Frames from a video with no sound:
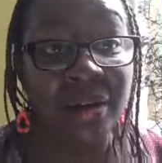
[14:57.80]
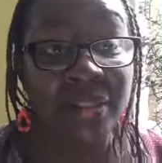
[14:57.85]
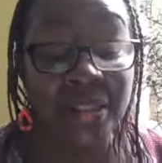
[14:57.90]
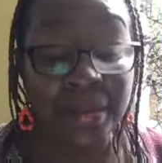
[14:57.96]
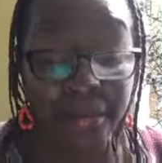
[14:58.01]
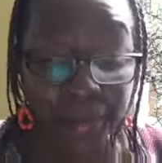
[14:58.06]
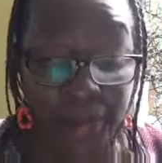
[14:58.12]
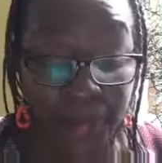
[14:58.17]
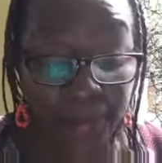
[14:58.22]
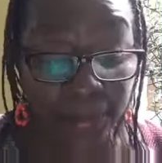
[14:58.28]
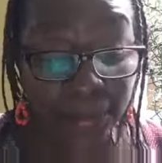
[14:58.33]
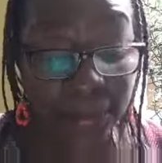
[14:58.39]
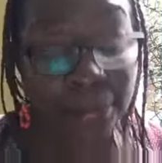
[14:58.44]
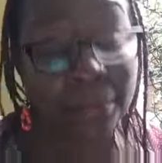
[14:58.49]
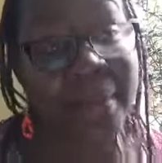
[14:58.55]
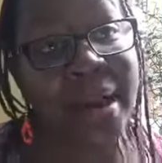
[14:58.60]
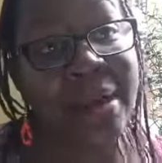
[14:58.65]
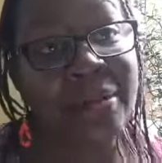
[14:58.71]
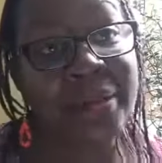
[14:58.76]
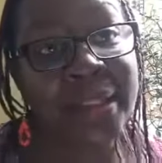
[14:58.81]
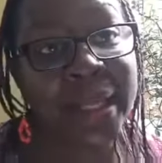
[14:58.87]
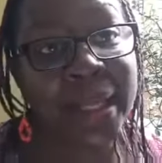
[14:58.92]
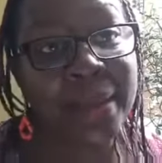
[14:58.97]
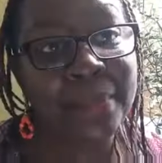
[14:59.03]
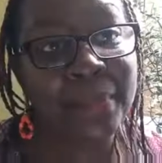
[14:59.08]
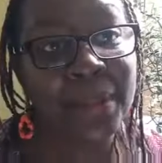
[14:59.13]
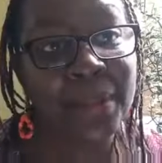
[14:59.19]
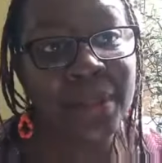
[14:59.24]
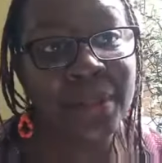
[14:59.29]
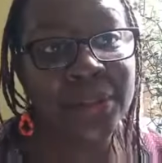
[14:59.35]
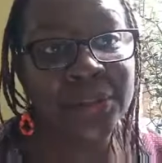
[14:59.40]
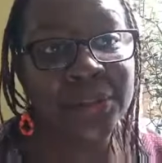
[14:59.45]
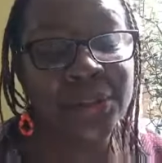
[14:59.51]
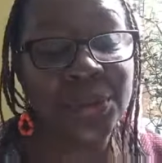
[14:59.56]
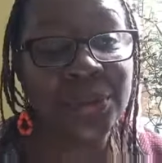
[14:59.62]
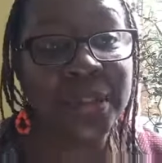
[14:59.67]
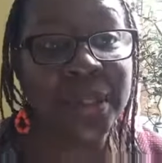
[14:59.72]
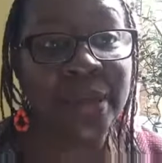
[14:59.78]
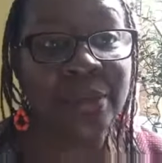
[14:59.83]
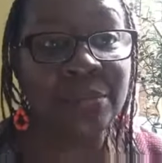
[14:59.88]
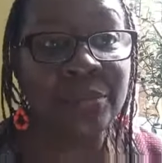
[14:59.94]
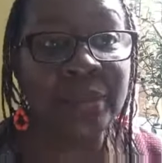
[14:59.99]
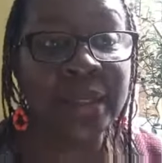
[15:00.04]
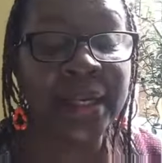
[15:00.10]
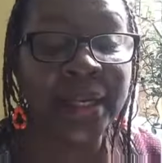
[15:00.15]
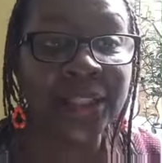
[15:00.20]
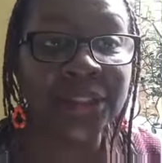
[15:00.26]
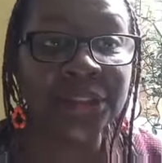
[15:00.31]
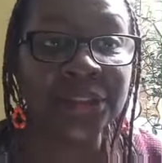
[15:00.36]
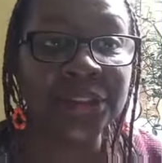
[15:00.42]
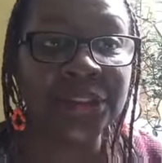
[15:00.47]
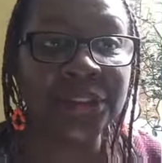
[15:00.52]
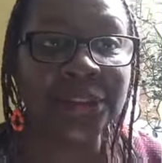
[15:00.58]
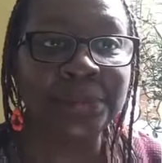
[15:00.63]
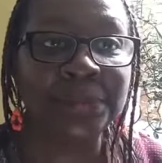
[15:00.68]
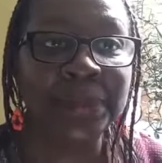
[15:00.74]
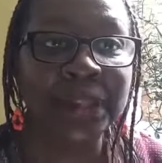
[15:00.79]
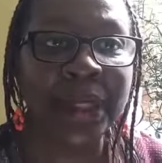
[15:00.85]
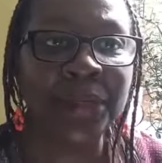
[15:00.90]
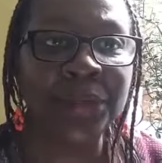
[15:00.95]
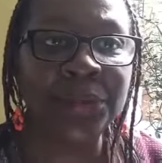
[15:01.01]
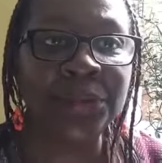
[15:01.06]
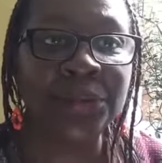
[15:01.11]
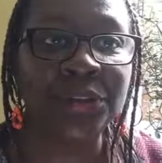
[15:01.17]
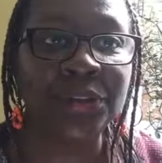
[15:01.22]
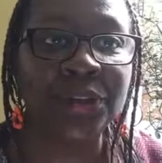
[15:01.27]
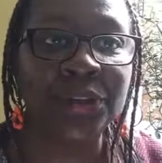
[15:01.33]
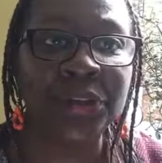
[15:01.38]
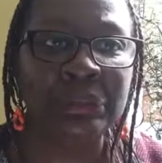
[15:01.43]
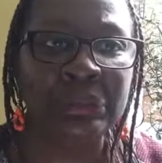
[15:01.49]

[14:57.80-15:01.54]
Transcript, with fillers: the people around them. So their relationships are usually